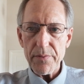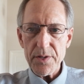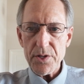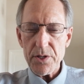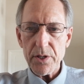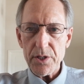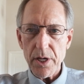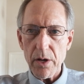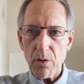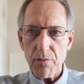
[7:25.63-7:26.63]
and this is the
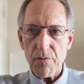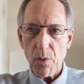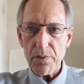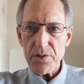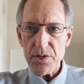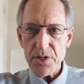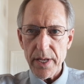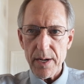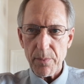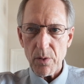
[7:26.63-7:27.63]
total for the
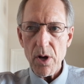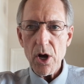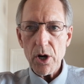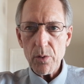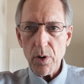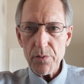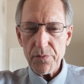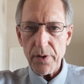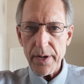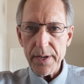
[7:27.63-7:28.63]
Sustainable Growth
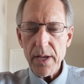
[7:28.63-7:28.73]
Fund,